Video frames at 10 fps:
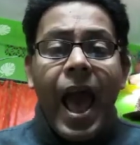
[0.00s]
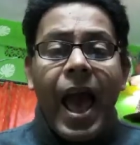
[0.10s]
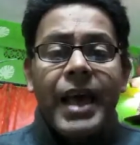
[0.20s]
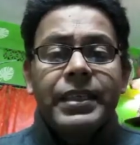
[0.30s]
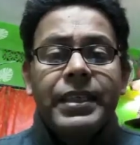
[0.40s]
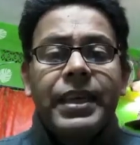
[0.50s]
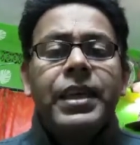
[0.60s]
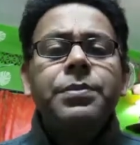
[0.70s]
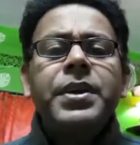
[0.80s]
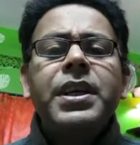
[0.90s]
And
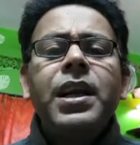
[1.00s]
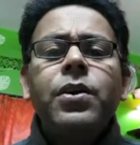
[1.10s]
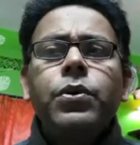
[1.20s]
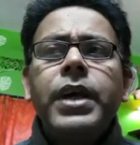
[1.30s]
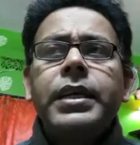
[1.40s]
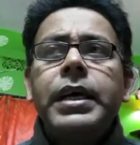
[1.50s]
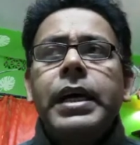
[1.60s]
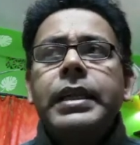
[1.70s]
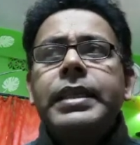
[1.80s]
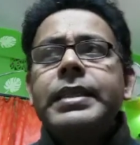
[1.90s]
let me tell you that
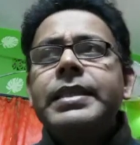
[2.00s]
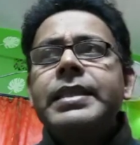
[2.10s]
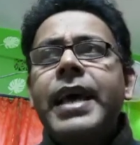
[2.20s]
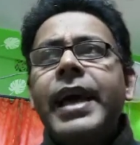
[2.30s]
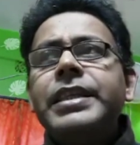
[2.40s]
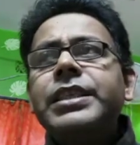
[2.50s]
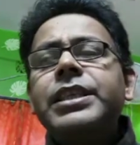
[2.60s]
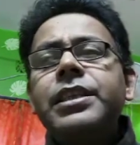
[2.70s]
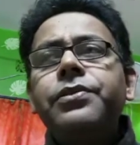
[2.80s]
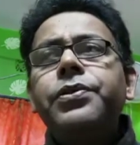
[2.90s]
this
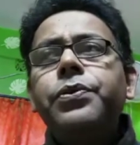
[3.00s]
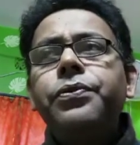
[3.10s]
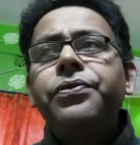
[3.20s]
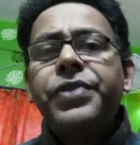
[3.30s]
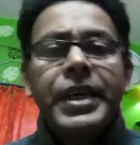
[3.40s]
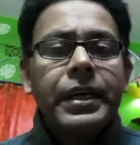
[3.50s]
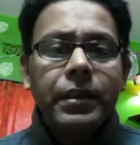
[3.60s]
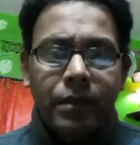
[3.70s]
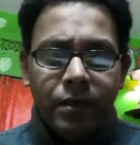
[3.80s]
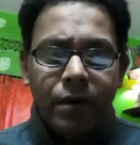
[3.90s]
interview fear,
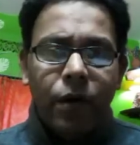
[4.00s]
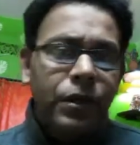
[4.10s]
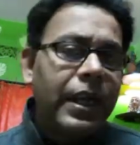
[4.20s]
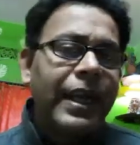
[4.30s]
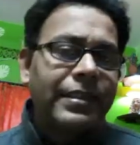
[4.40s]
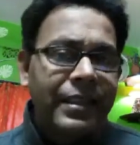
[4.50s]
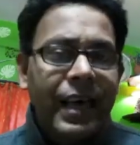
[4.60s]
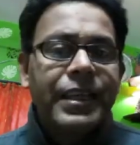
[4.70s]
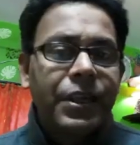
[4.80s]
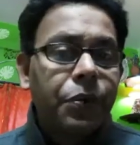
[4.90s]
or the
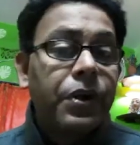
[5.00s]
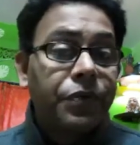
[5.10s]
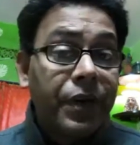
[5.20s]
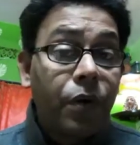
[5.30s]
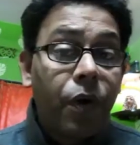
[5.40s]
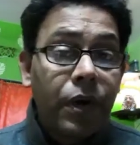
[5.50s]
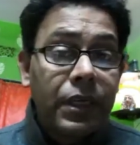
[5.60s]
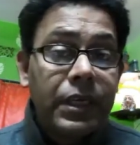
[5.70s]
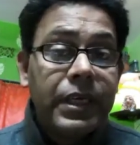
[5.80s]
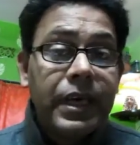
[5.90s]
anxiety, what we
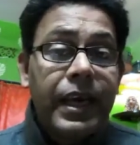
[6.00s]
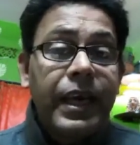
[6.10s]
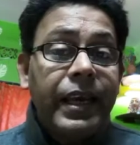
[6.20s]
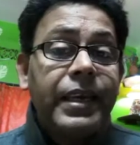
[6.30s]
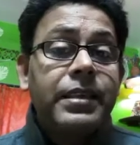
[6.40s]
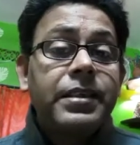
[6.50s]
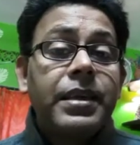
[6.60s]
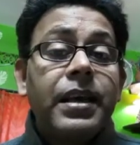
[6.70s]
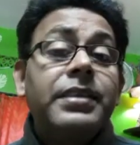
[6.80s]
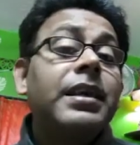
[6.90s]
called, is
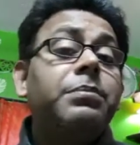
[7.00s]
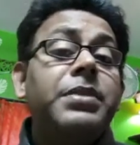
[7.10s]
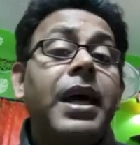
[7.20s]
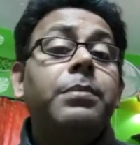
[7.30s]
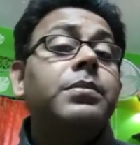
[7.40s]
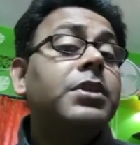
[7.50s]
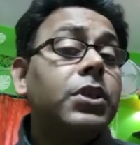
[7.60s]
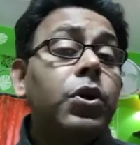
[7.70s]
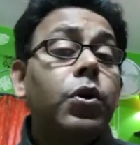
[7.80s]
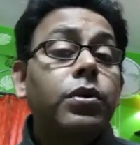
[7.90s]
sometimes
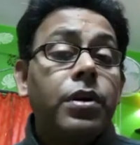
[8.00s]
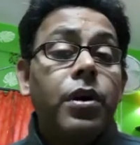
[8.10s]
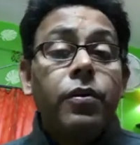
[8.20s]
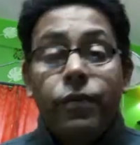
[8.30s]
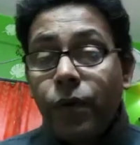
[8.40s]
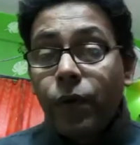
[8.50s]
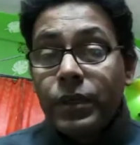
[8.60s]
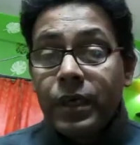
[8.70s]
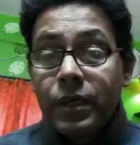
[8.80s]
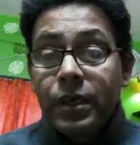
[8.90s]
good for
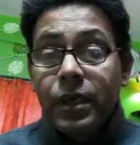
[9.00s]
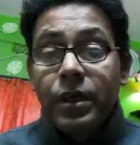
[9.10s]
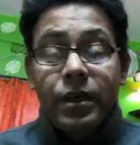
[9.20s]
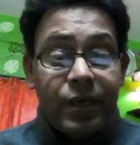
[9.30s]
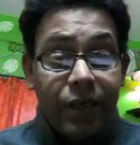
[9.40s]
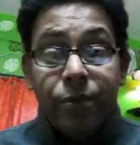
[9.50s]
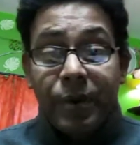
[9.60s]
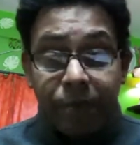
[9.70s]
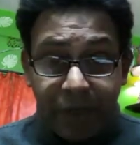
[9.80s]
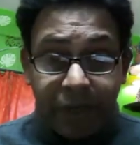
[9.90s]
the
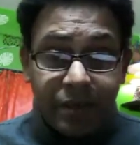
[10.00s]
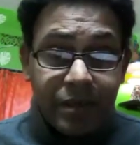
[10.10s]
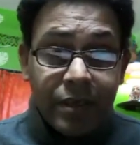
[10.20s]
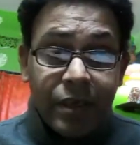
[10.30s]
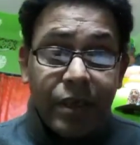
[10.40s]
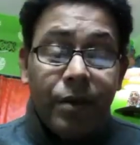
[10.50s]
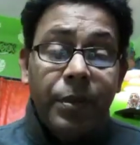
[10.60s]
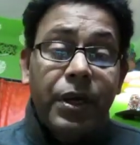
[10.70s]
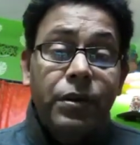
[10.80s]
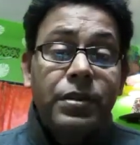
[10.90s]
human beings,
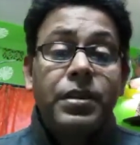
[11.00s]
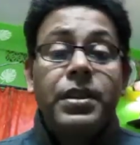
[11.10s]
because